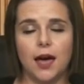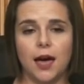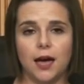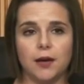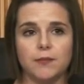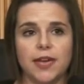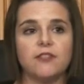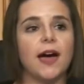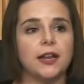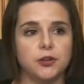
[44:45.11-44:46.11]
Um,
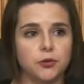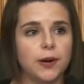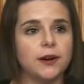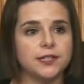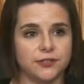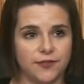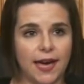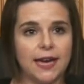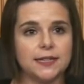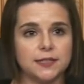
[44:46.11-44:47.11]
if I knew where to
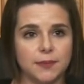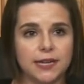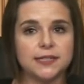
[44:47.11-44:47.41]
find my